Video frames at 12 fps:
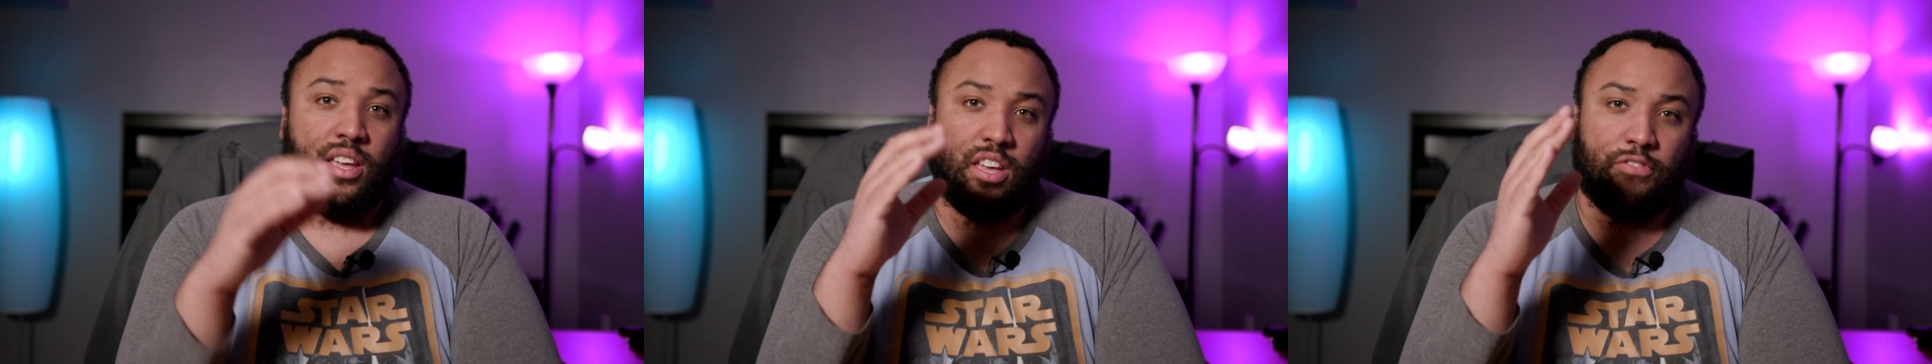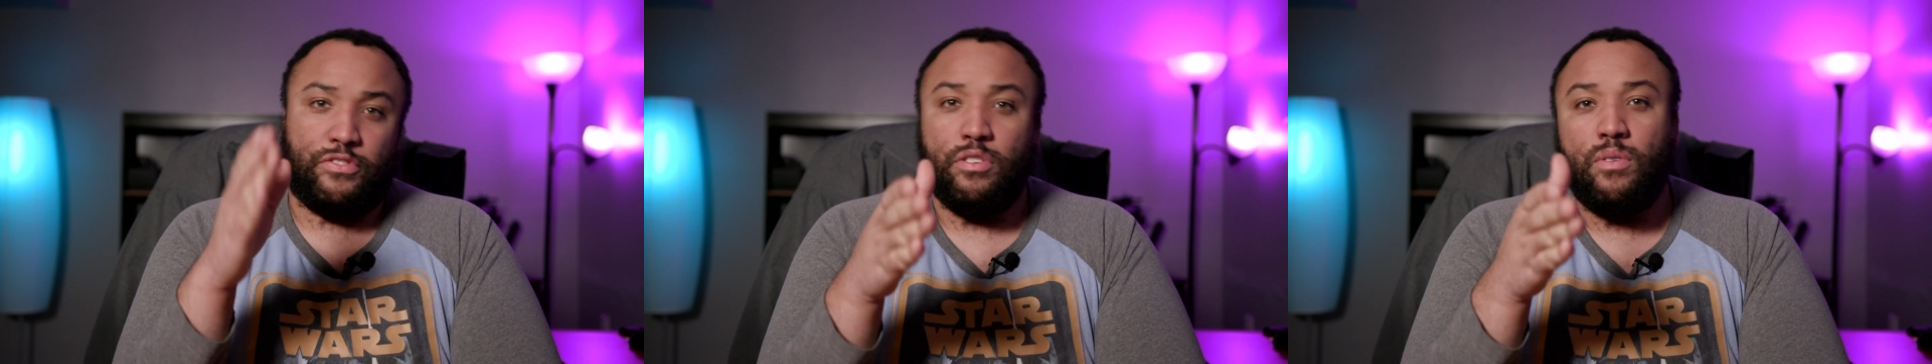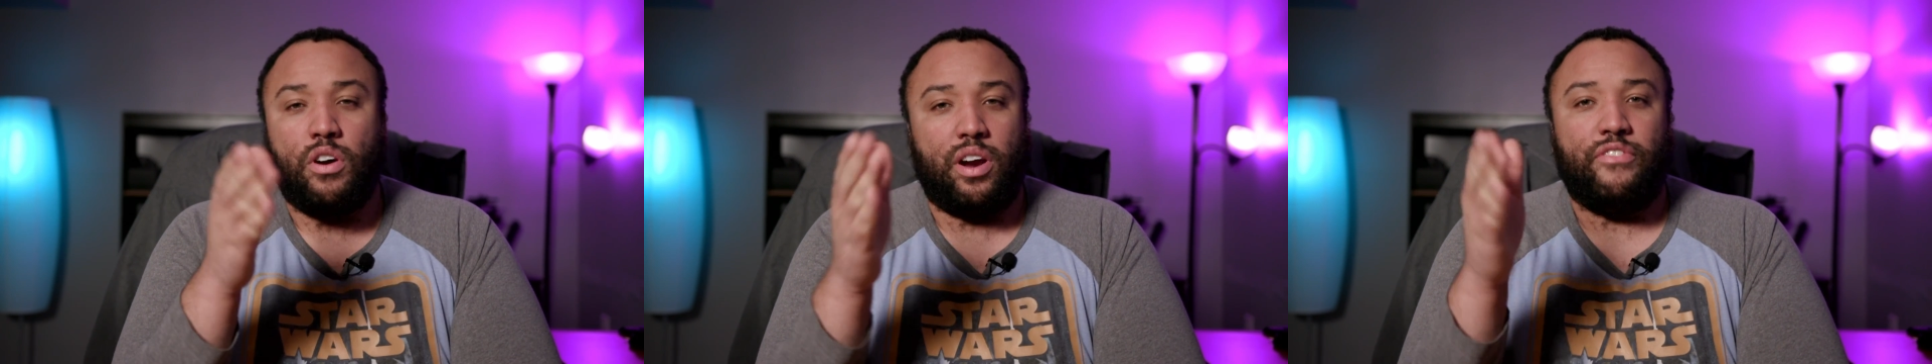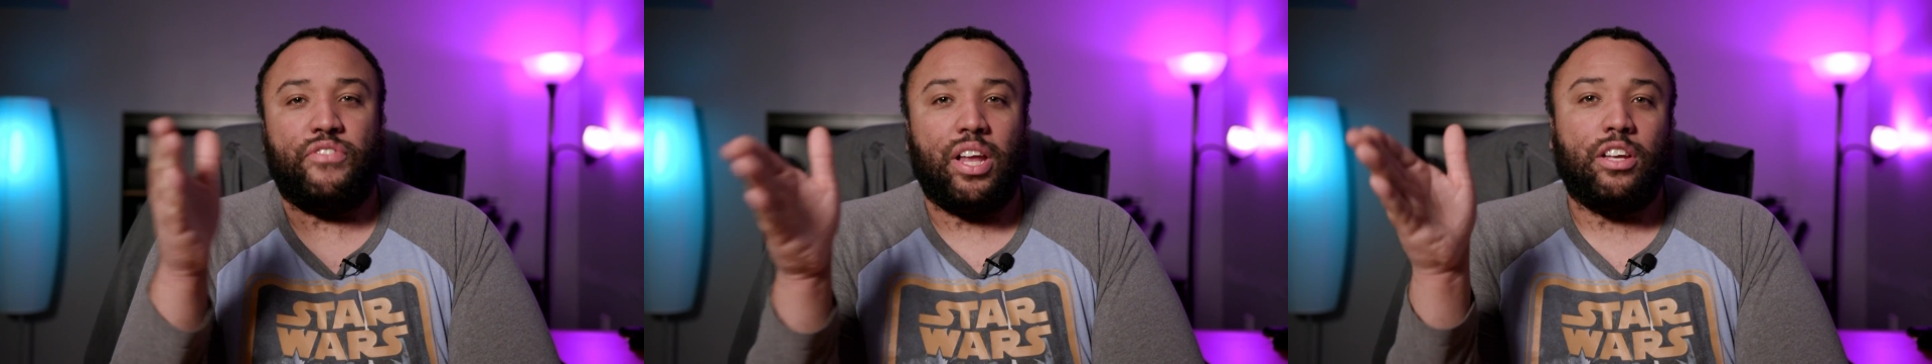If you are
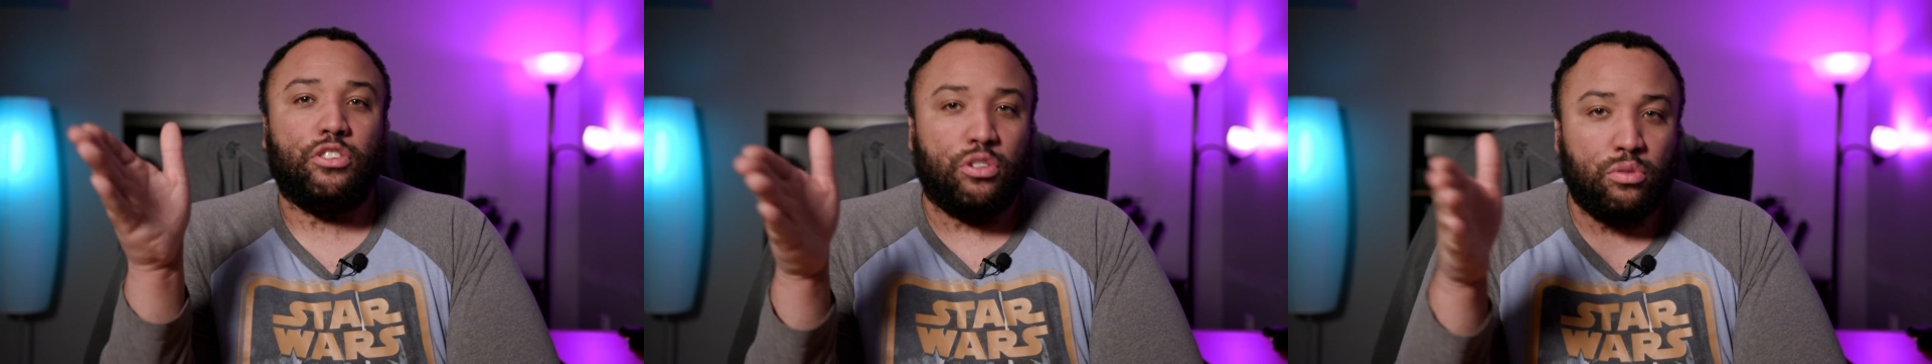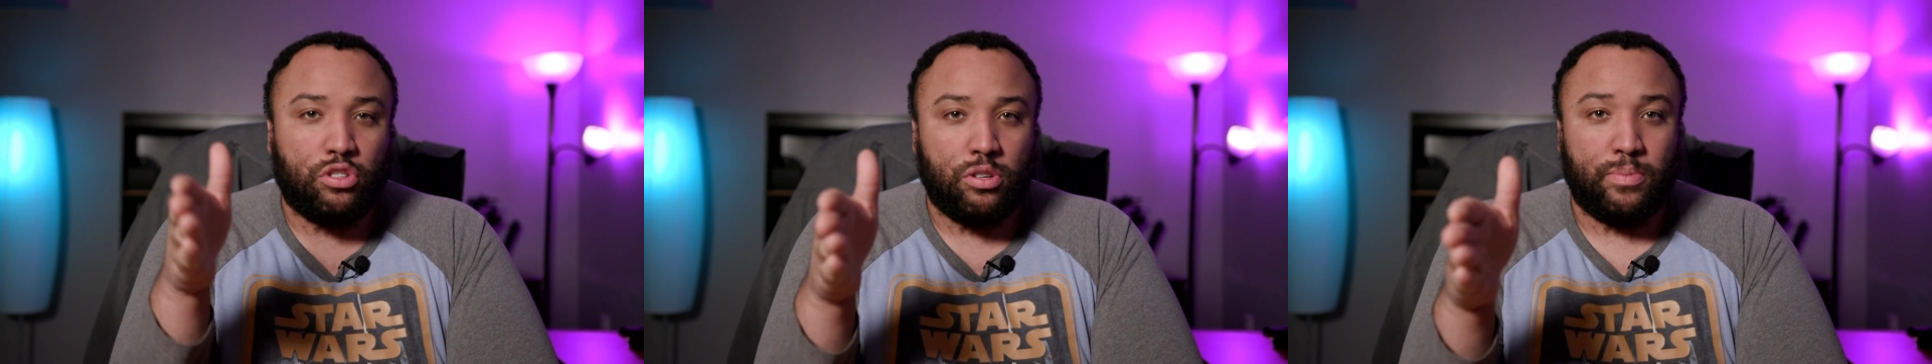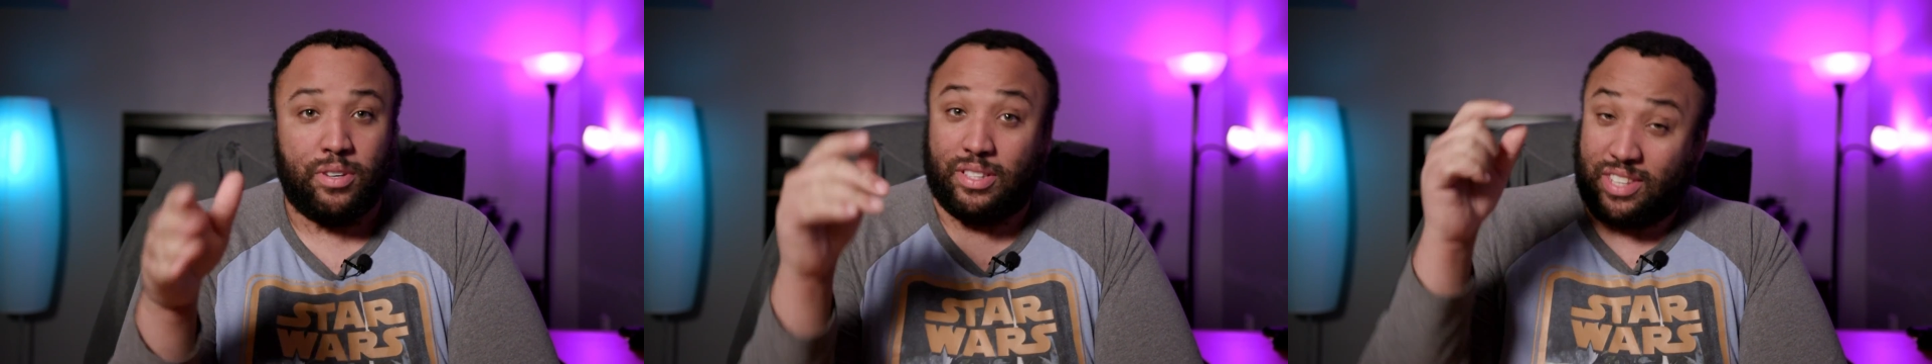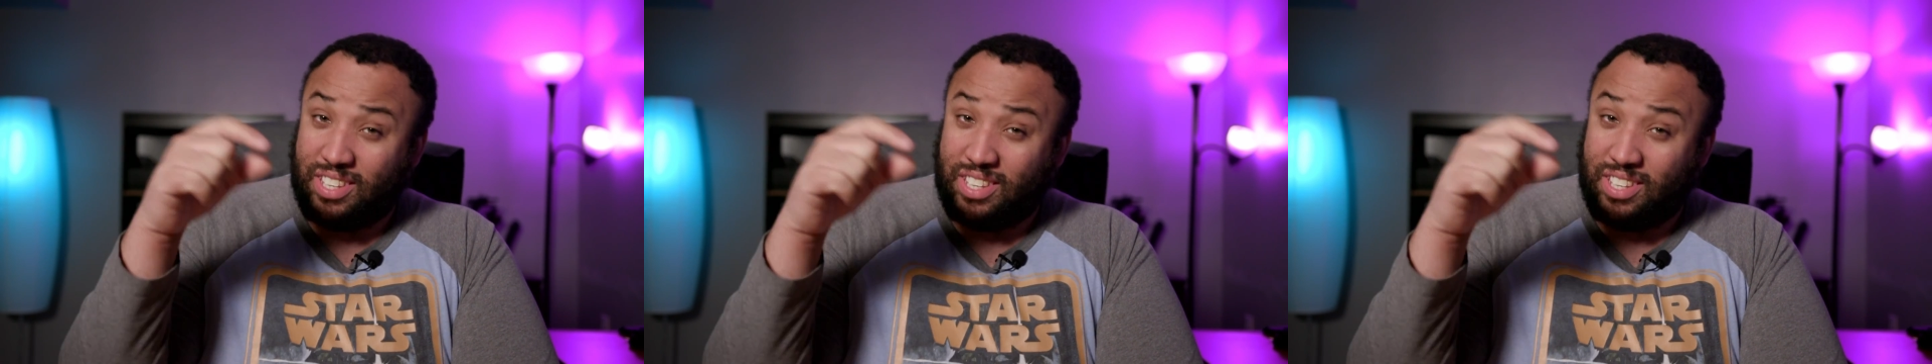a fellow YouTuber,